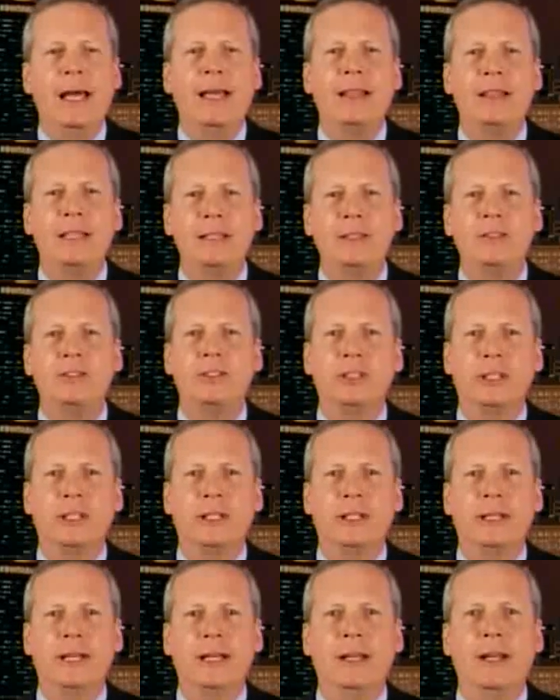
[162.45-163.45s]
I think there's
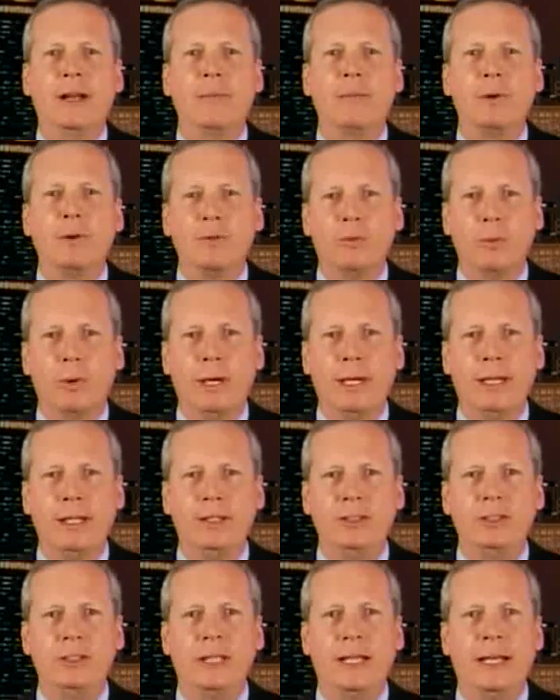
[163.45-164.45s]
a number of
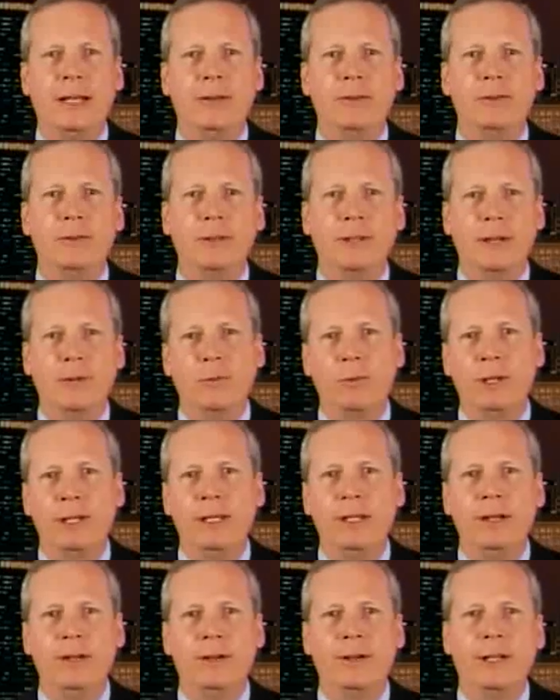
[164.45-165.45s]
ways that
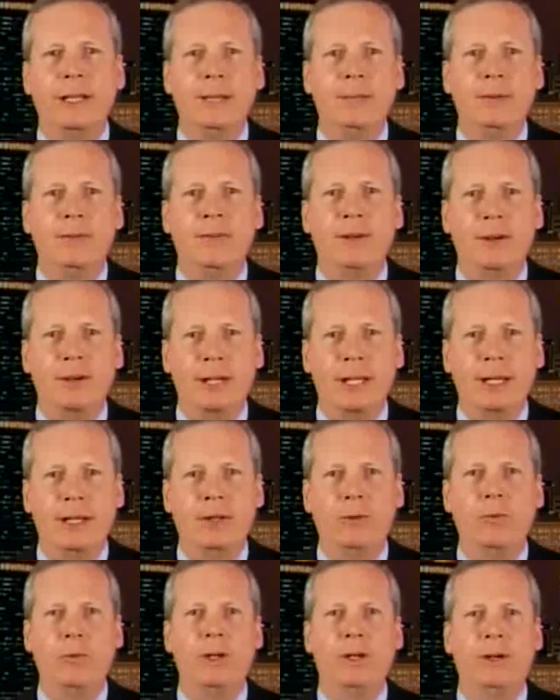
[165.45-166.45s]
we here at Habif,
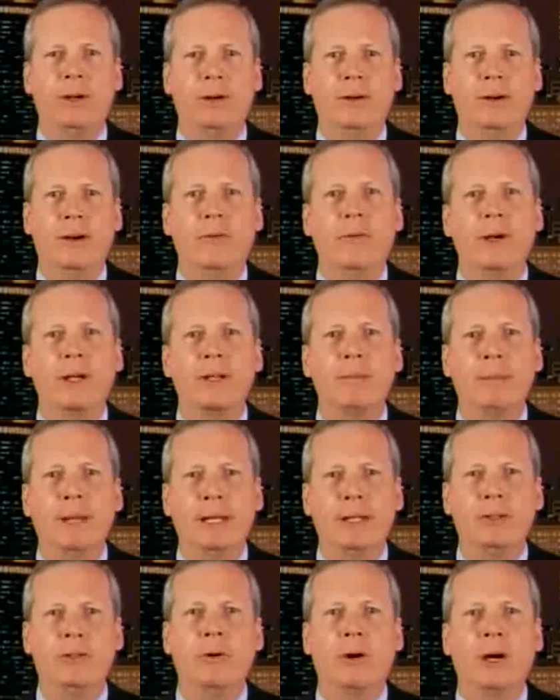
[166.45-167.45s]
Arogeti, and Wynne are
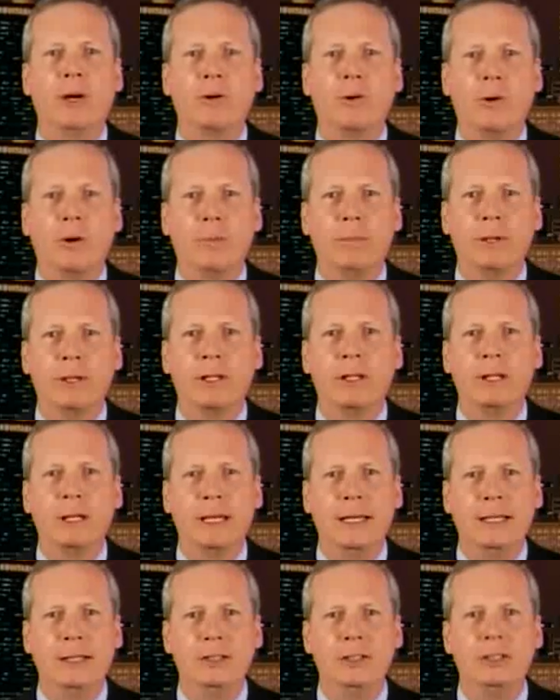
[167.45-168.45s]
recommending to our corporate
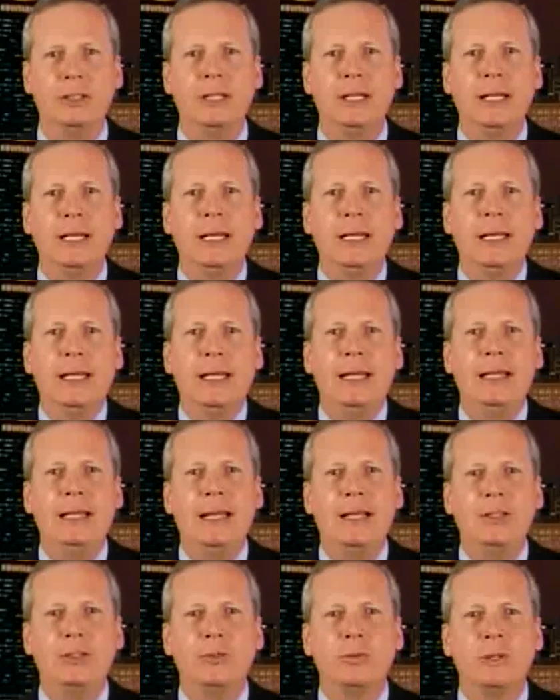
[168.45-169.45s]
clients,
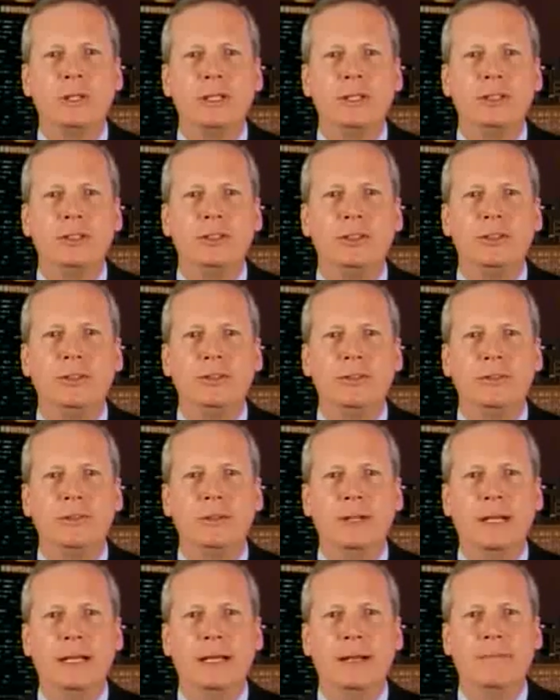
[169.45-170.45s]
and that is really to
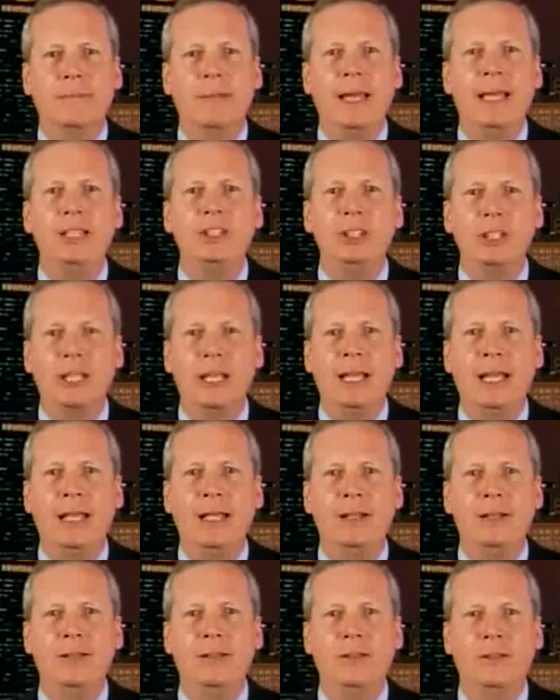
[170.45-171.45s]

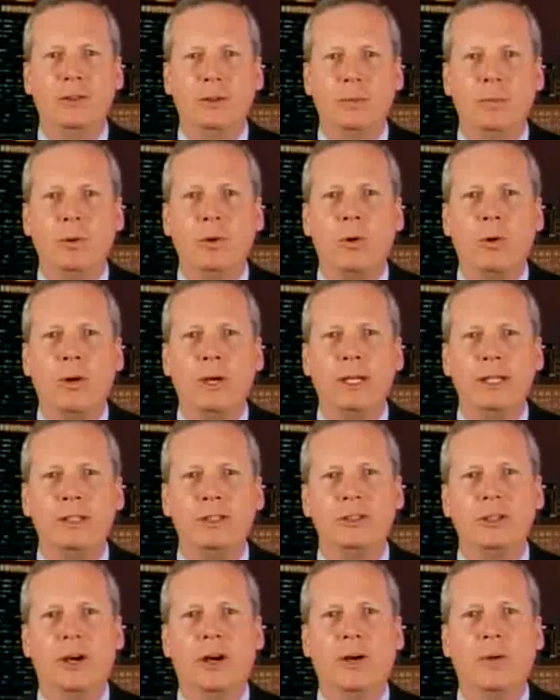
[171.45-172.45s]
educate their
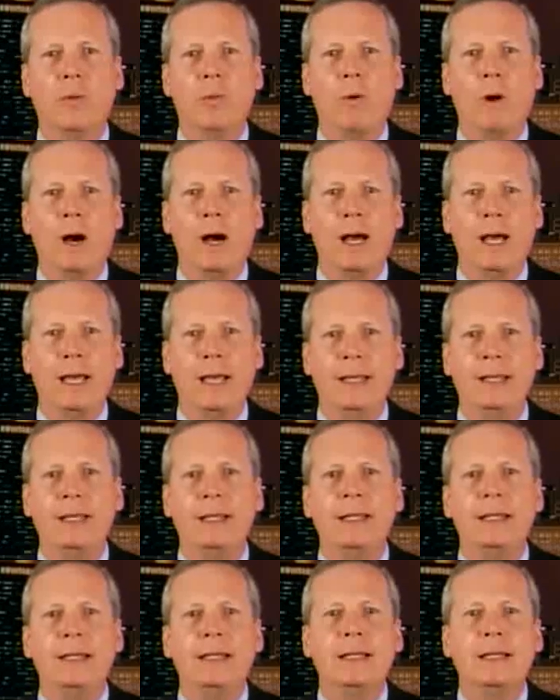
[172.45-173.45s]
employees on why
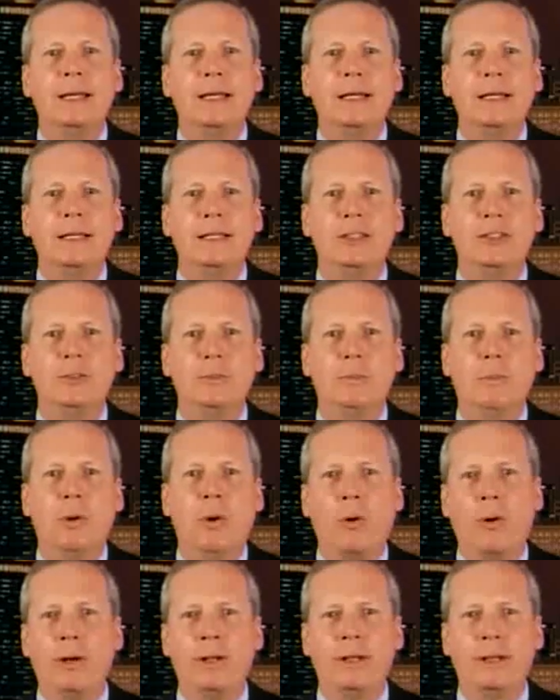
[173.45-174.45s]
it's
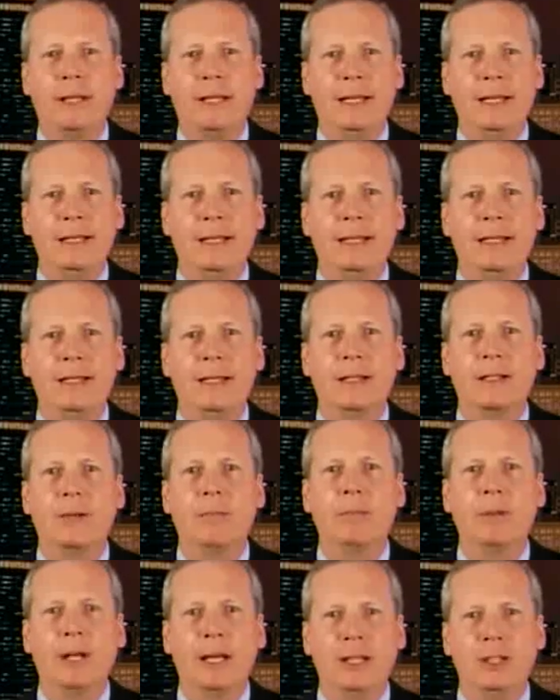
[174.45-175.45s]
important, that a
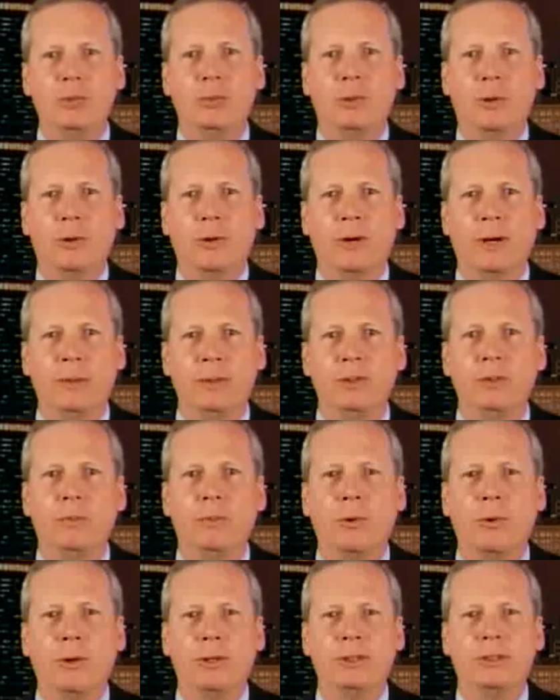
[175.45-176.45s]
compliance program is
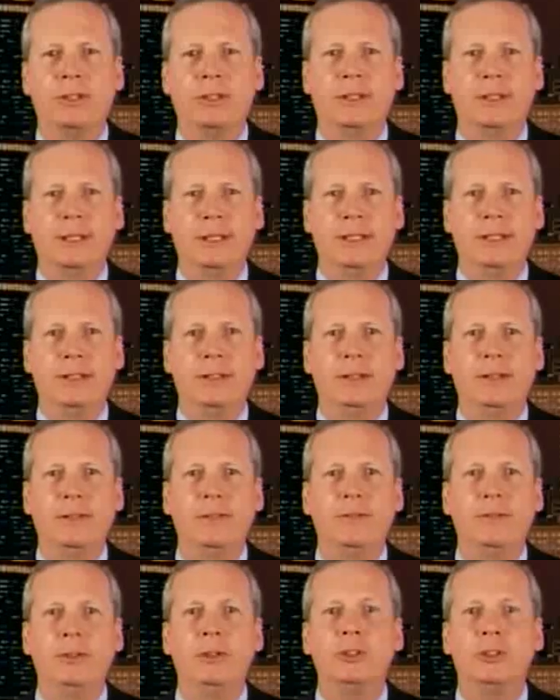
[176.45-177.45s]
important to the
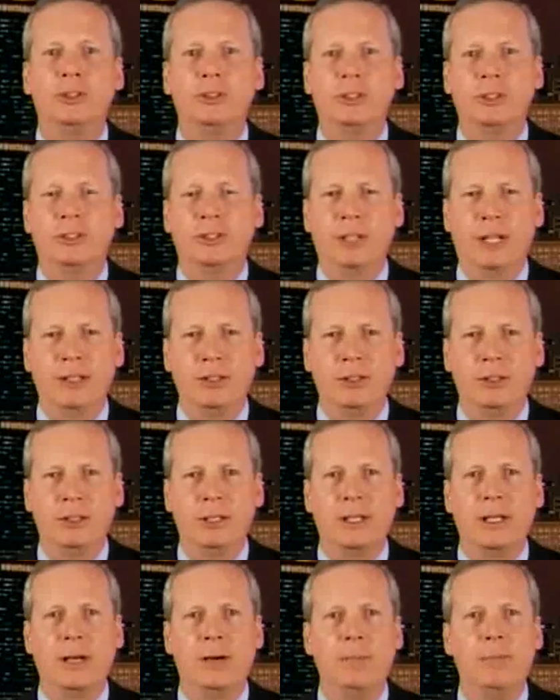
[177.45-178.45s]
future success
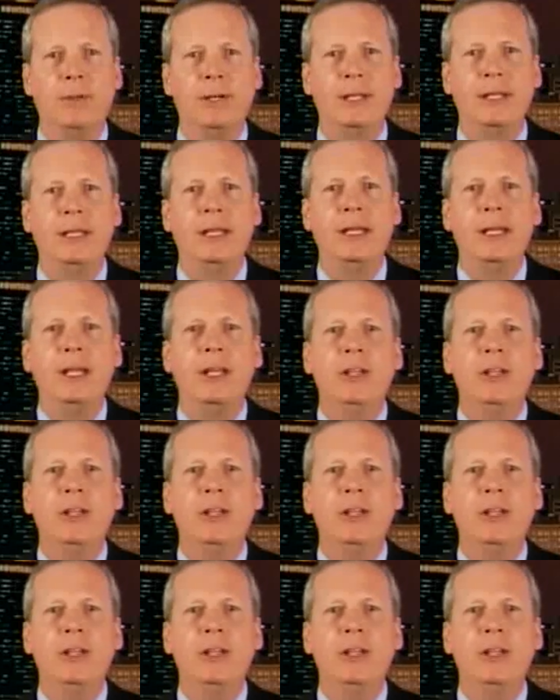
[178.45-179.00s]
of the company.